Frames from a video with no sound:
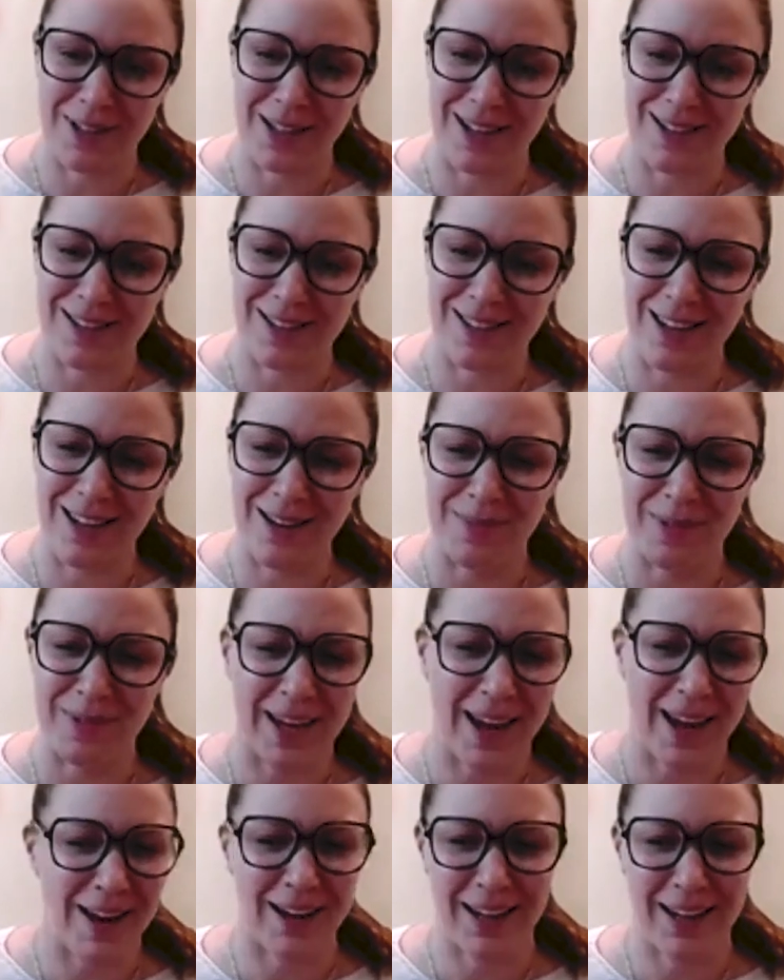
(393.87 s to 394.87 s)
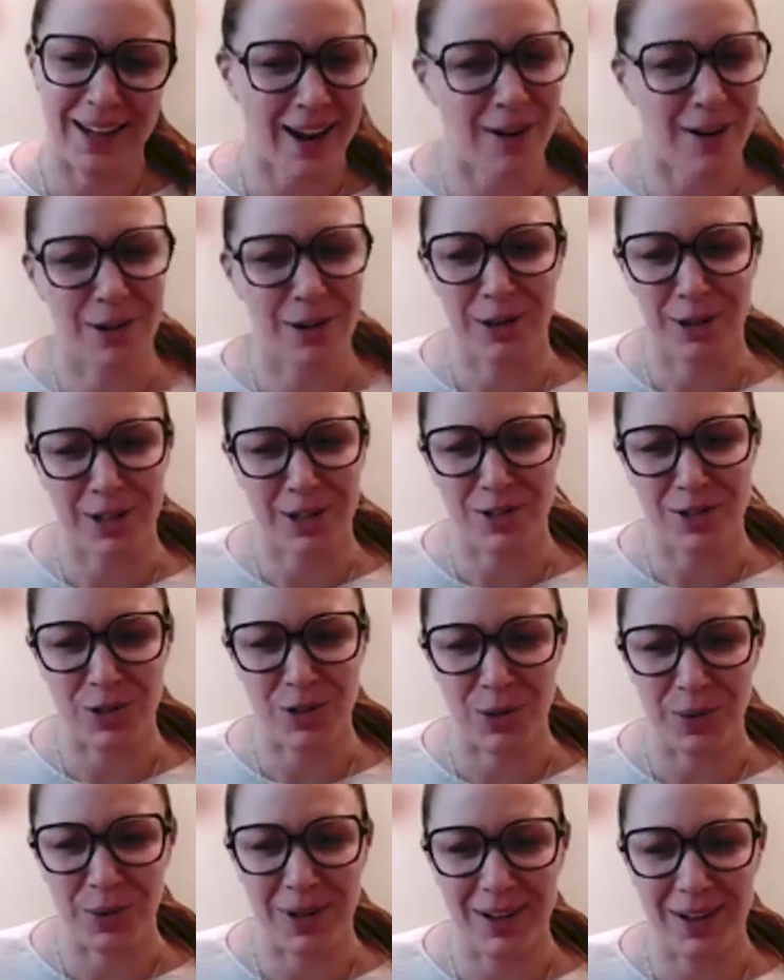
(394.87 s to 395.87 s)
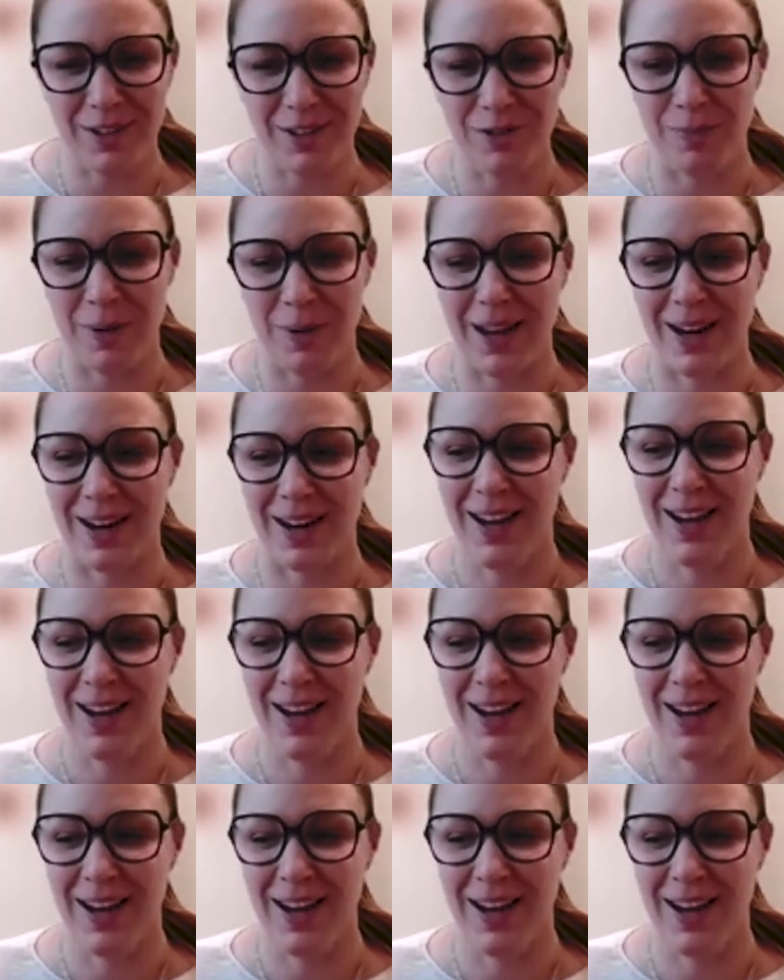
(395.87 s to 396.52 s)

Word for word: And that seems kind of counterintuitive, but get